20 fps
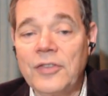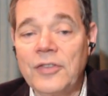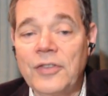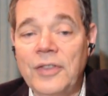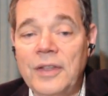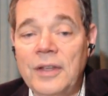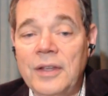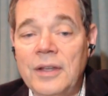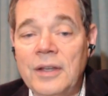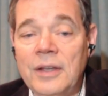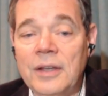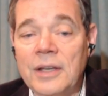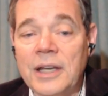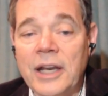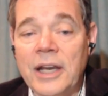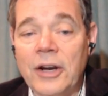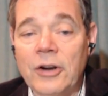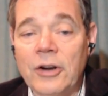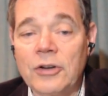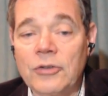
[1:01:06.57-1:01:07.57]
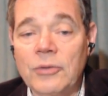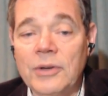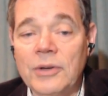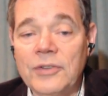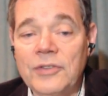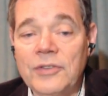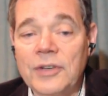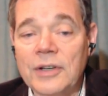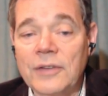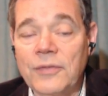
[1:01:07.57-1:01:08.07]
the
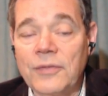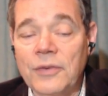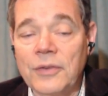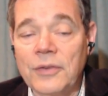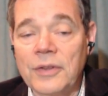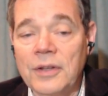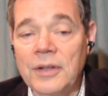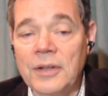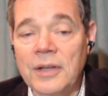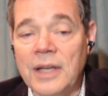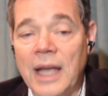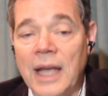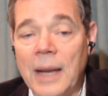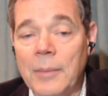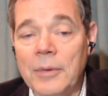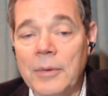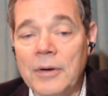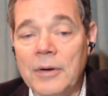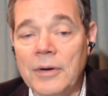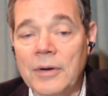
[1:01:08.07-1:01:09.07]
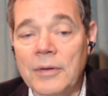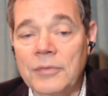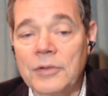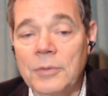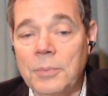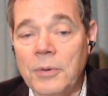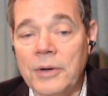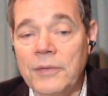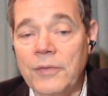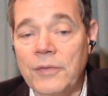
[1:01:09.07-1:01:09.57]
characteristic for the gamma of
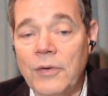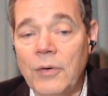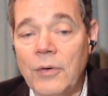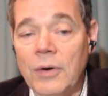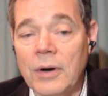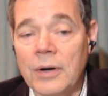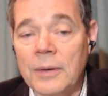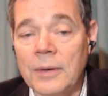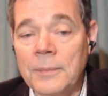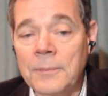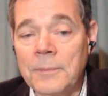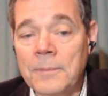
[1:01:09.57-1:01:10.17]
2.4.